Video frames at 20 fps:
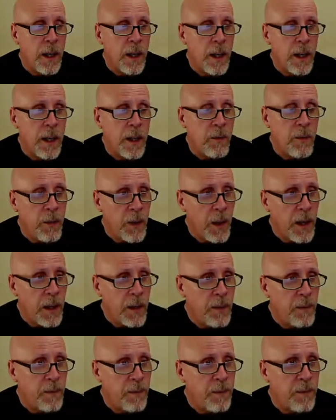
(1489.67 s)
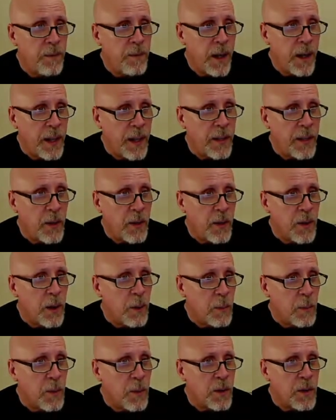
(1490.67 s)
If you had to factor
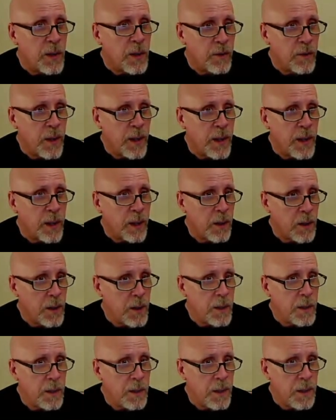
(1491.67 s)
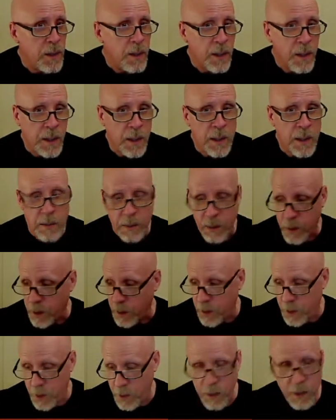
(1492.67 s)
numbers to find their GCD, like I
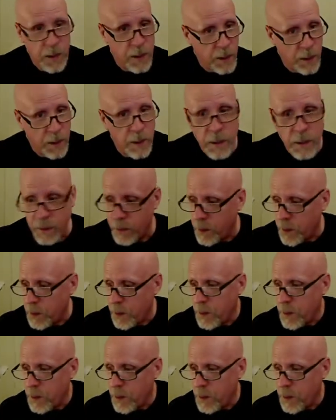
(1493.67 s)
just did, right?